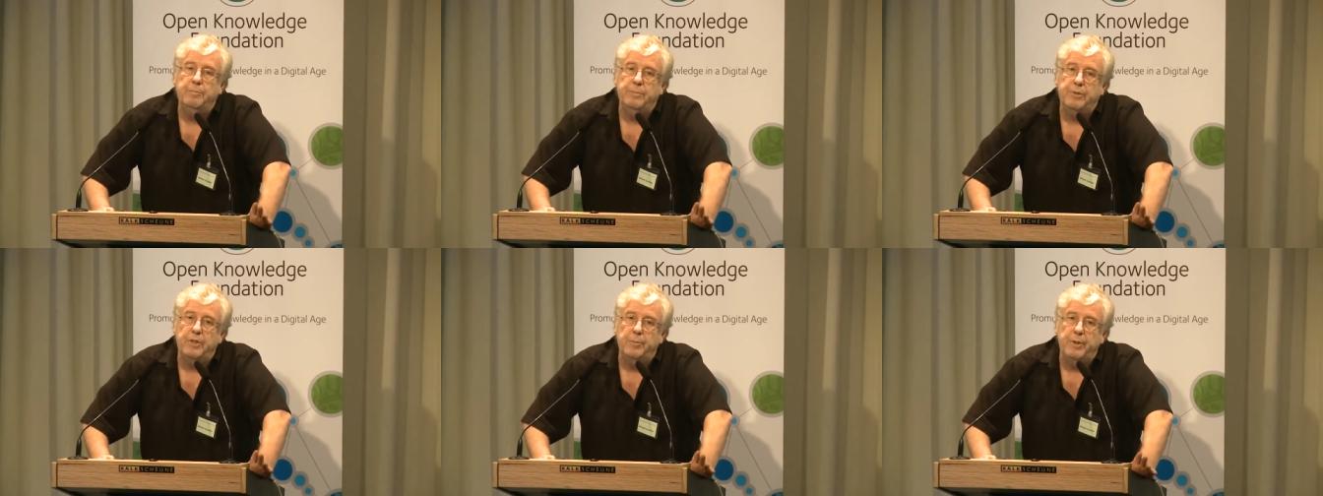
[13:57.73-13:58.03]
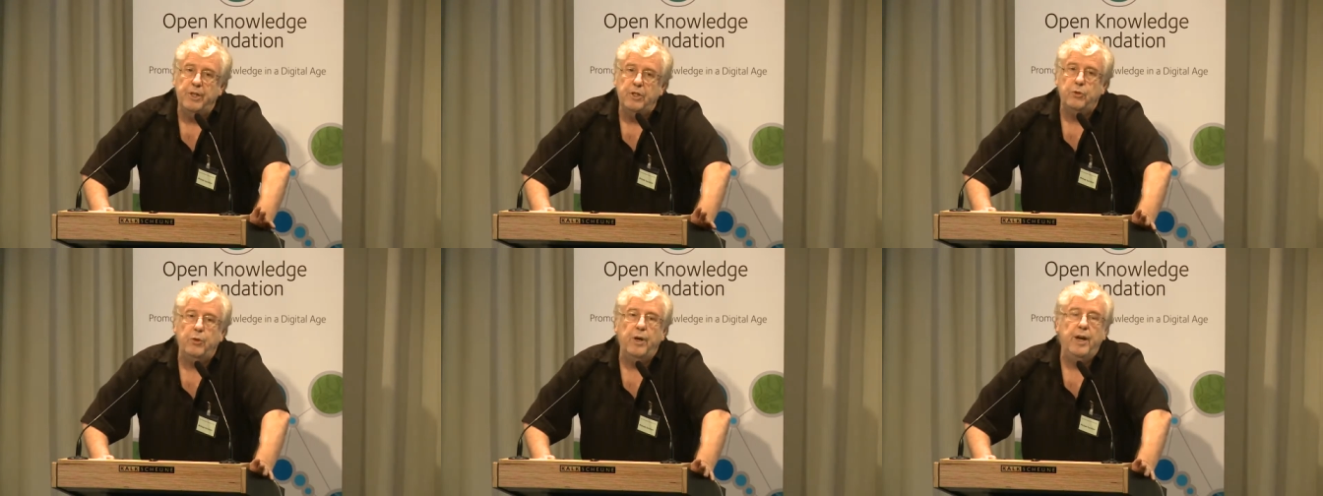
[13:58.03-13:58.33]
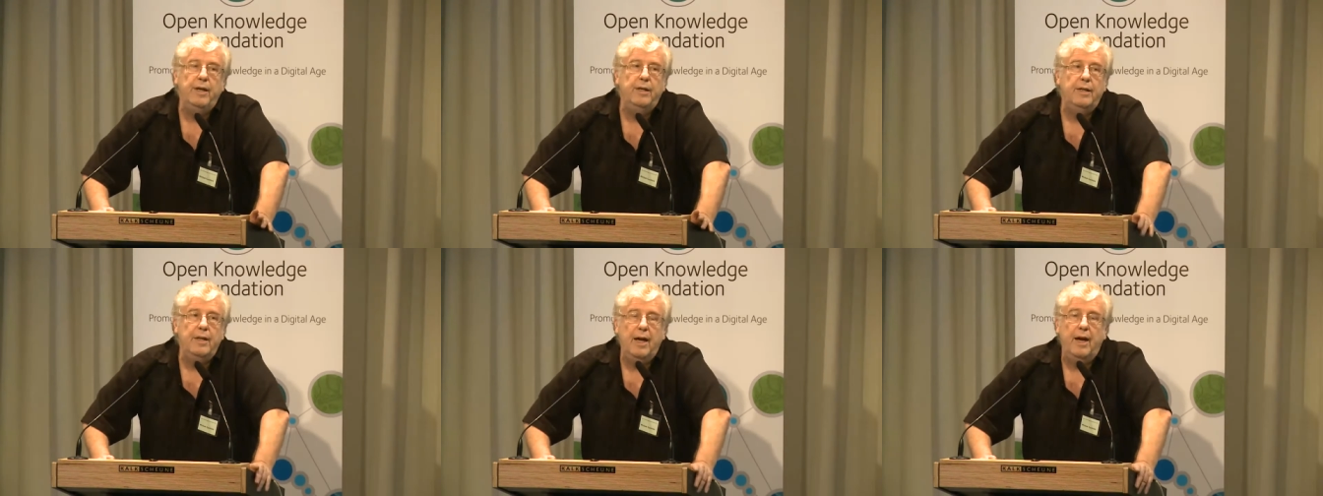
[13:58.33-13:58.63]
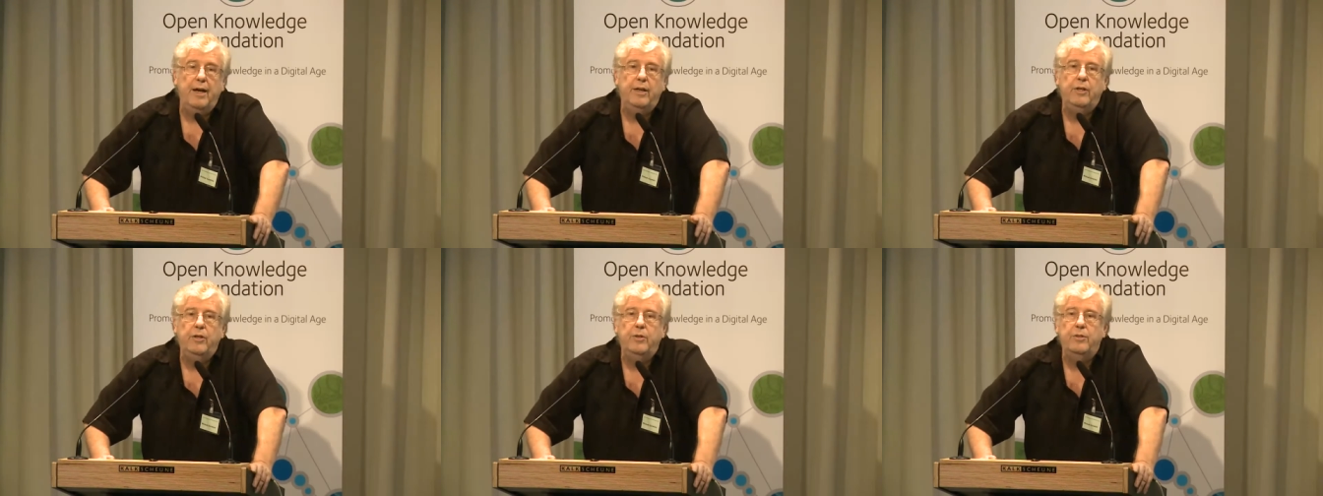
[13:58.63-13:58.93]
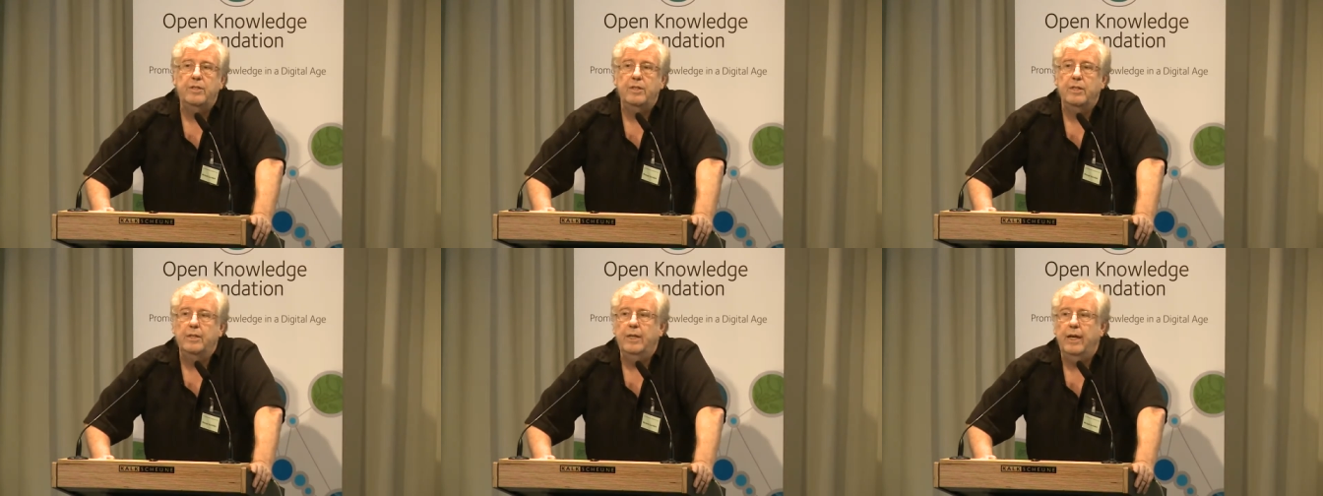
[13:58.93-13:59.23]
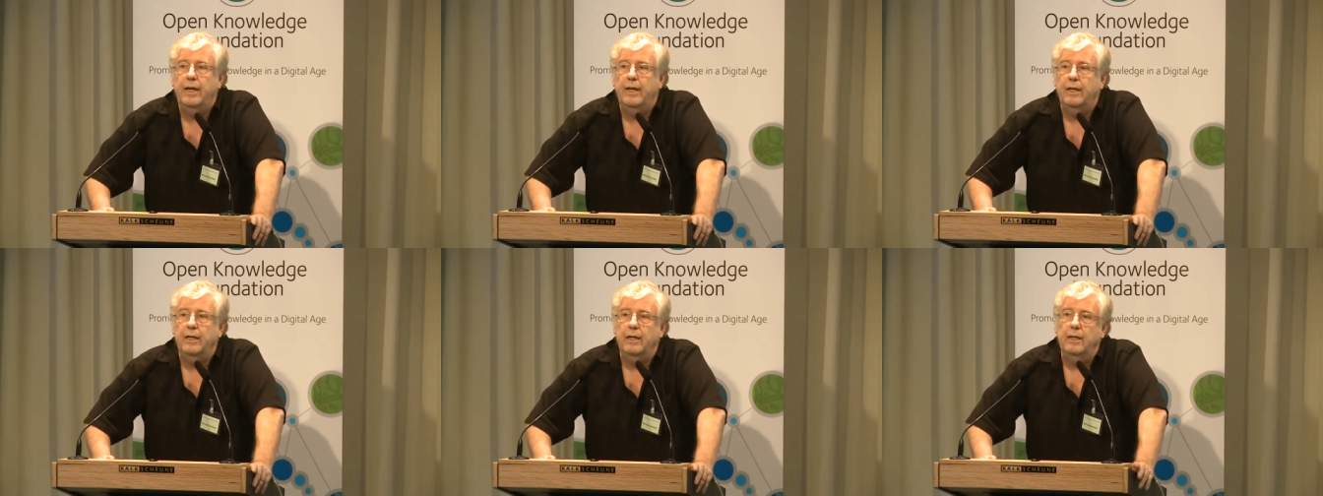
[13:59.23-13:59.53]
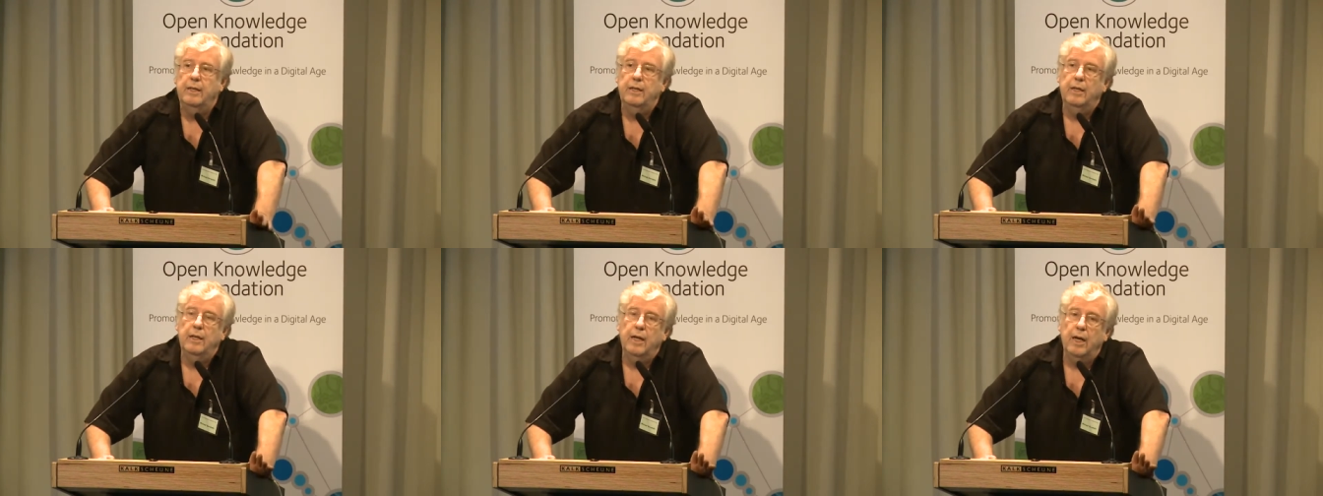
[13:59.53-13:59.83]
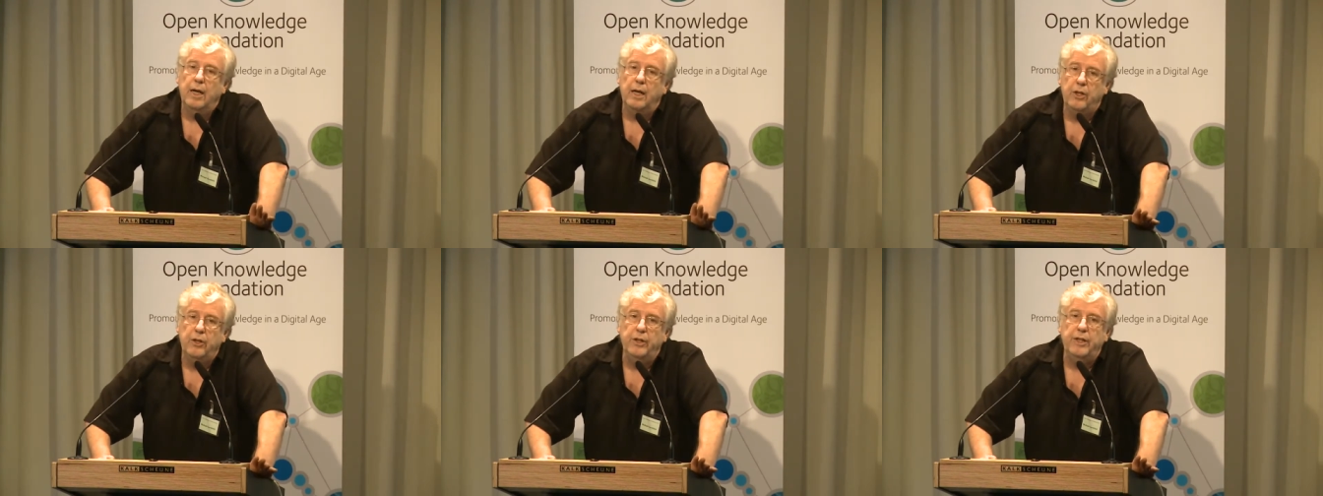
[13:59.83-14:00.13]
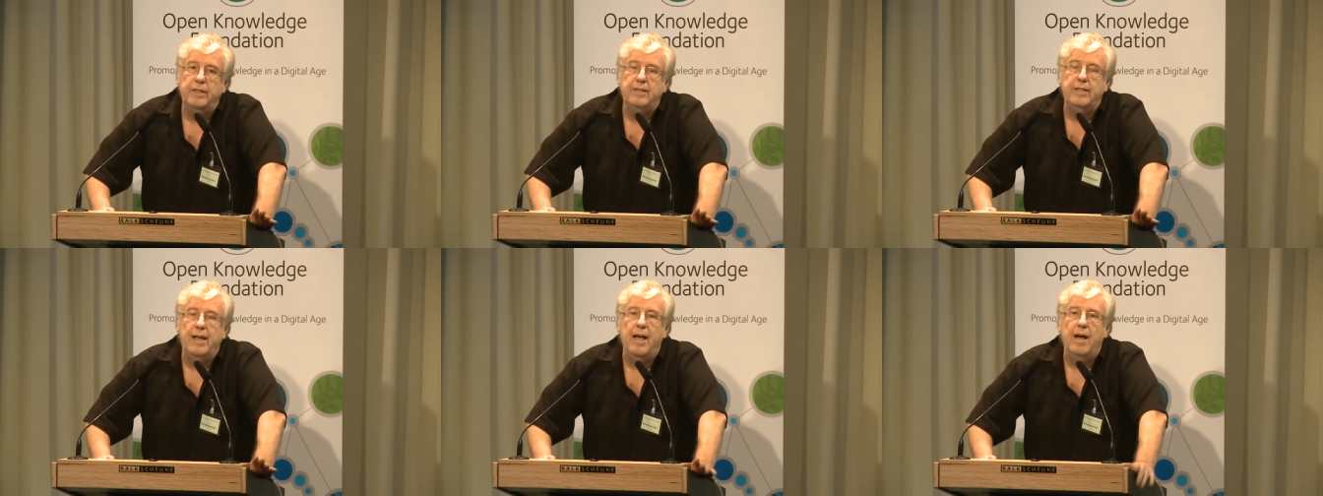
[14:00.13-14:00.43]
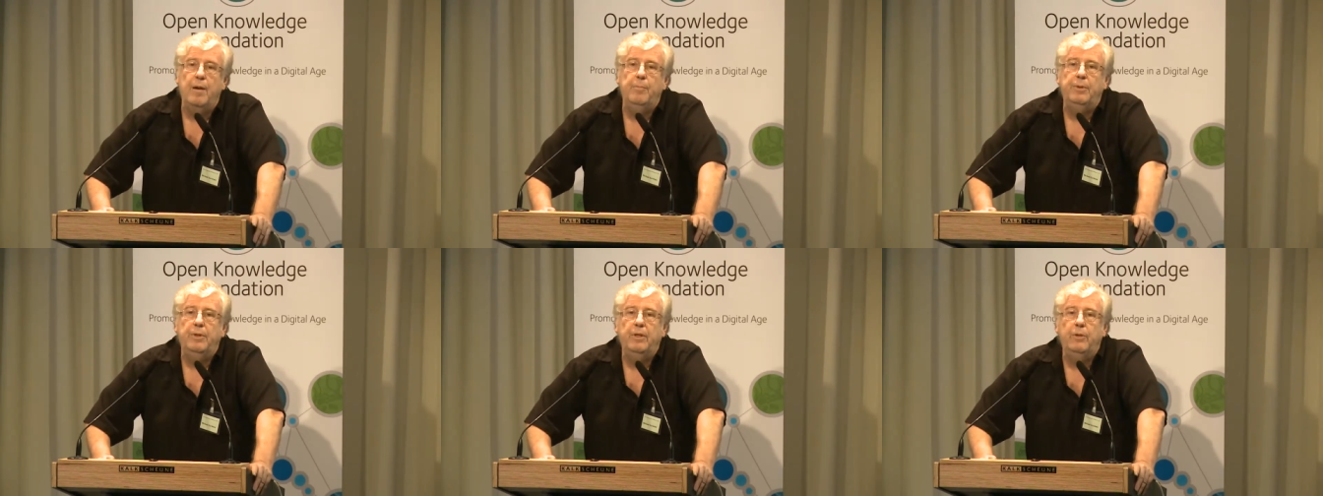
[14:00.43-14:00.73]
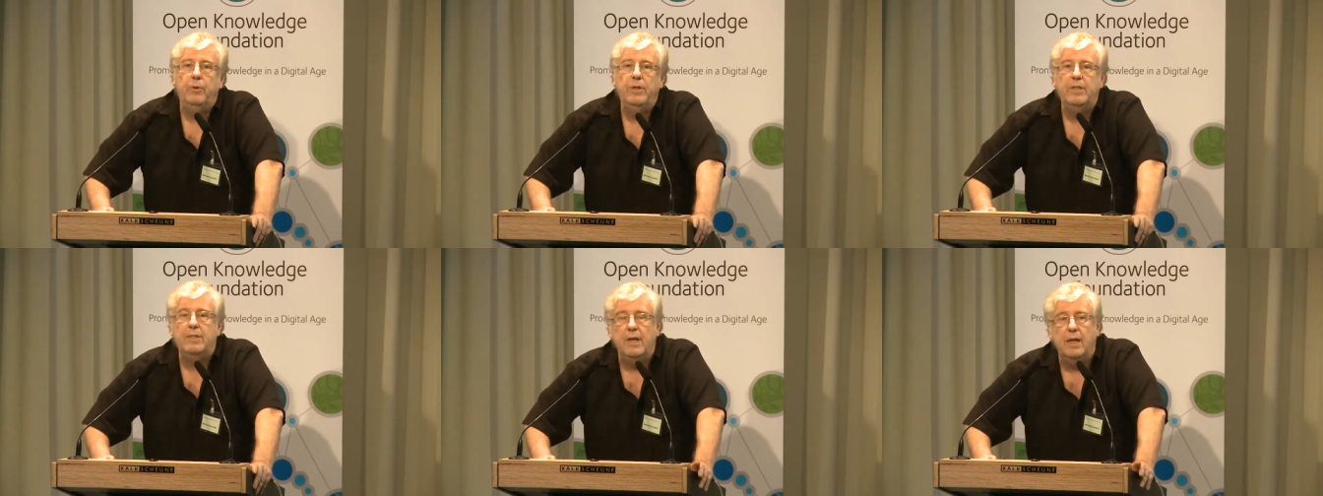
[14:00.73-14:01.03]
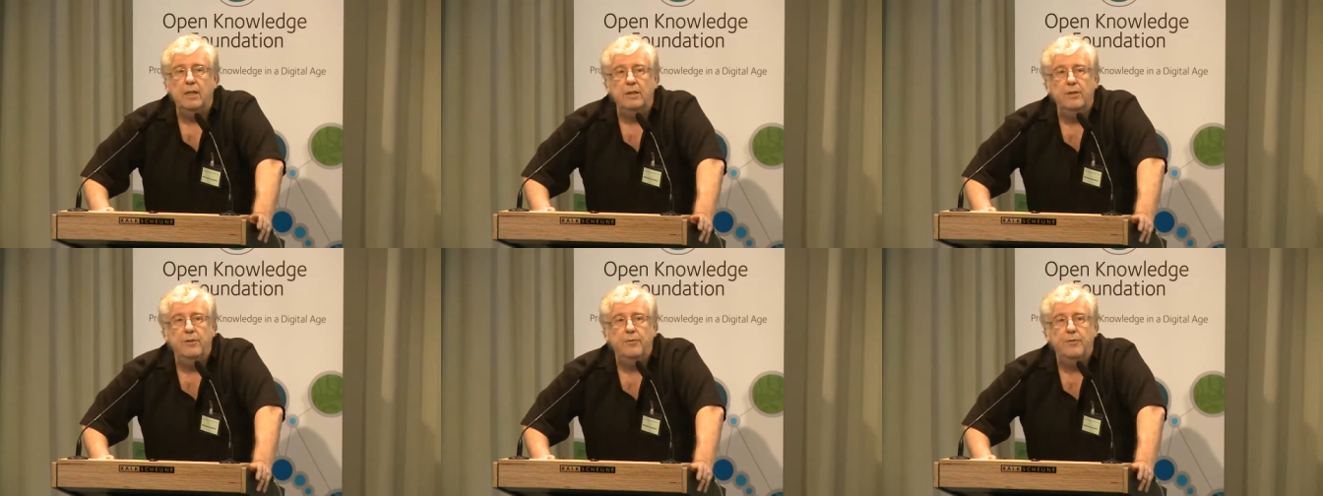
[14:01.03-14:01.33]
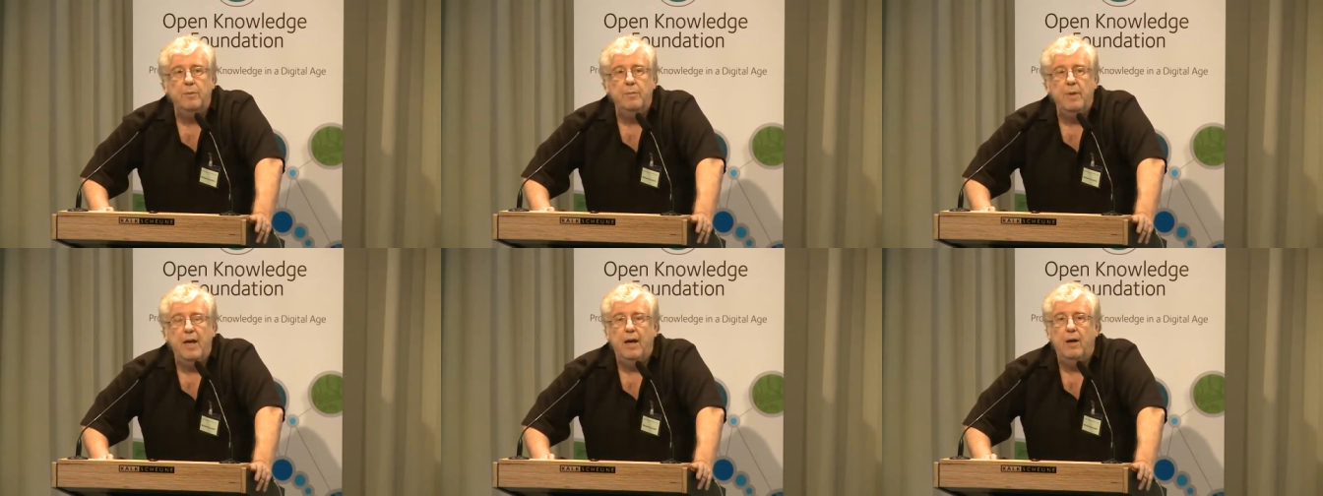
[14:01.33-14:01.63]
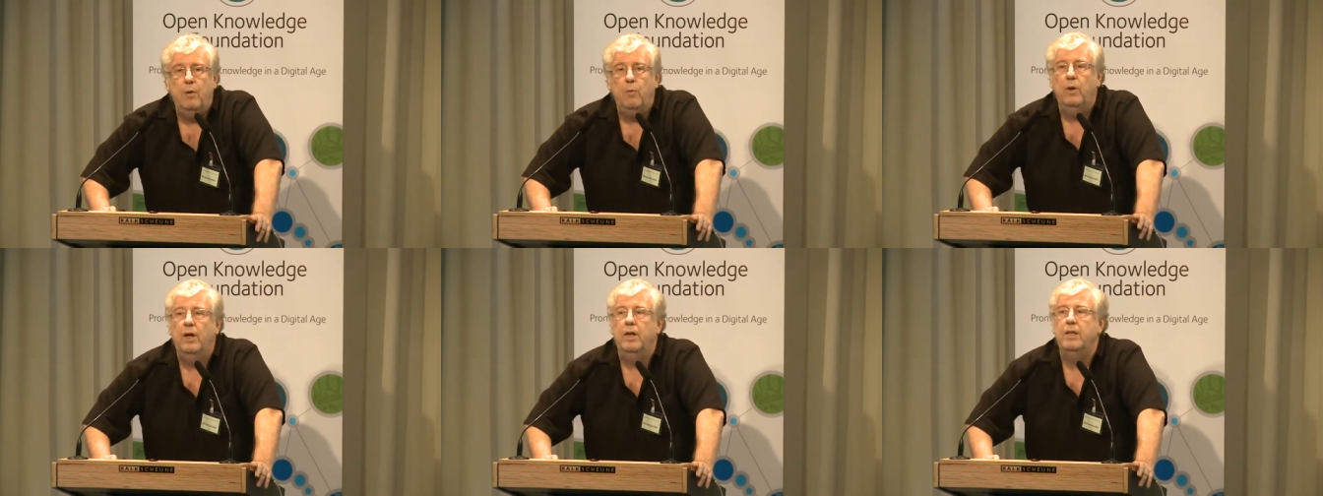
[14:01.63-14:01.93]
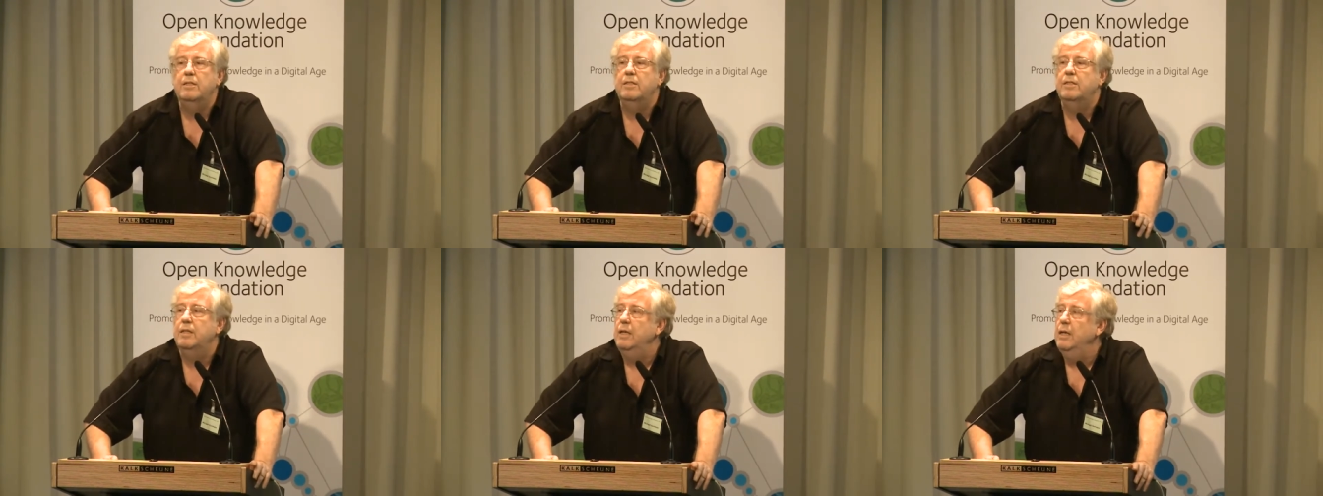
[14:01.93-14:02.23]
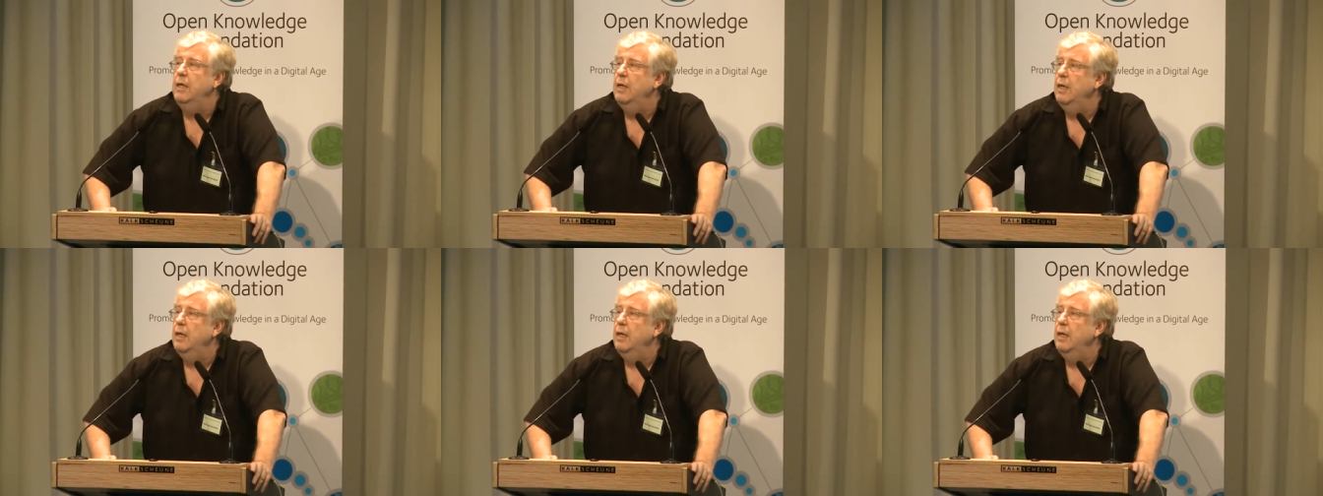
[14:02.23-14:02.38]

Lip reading: to be trained in how to use the data. A good example that resulted from that was